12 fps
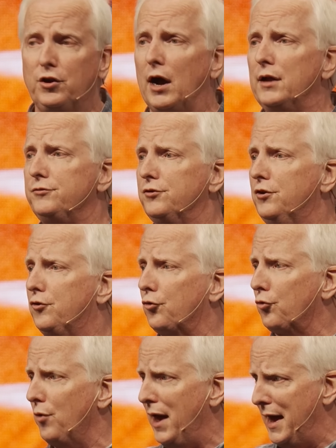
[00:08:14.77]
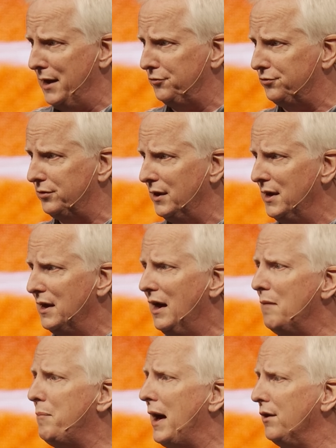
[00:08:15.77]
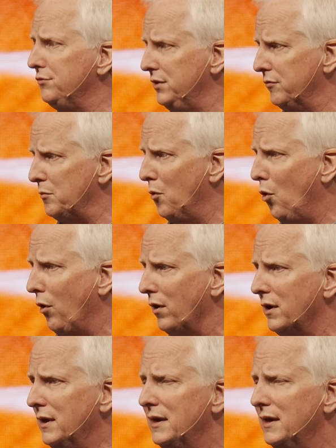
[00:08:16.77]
God's grace abounds even more.